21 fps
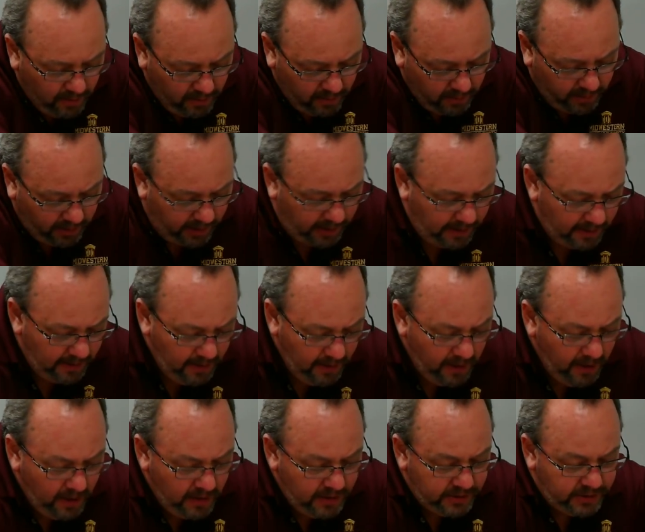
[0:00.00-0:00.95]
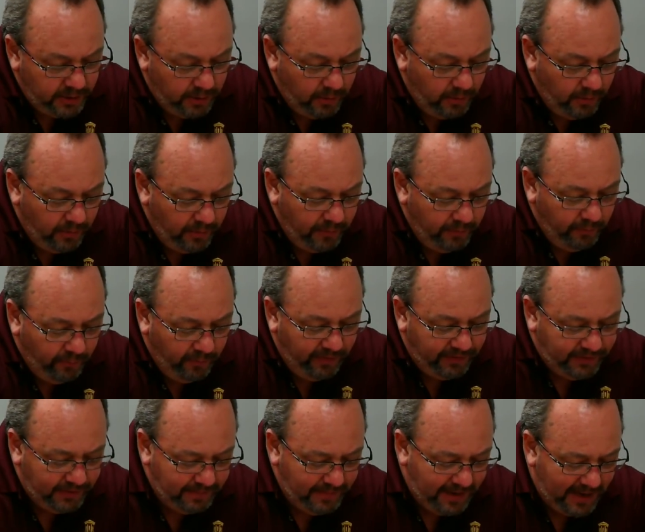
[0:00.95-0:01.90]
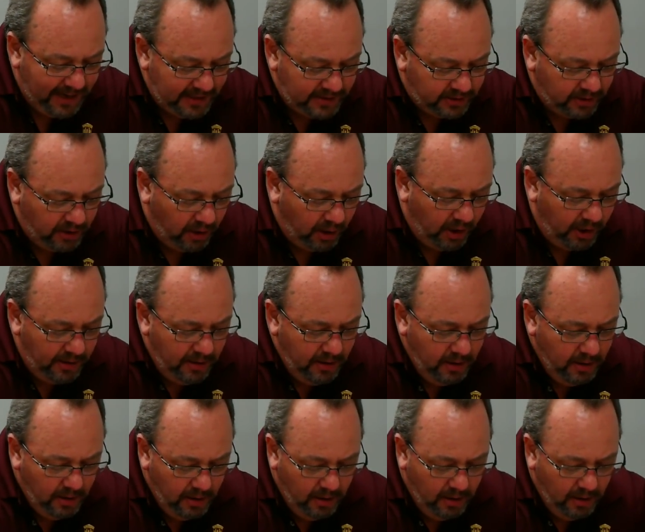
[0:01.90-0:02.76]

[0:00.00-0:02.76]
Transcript: Okay, so with the mask on,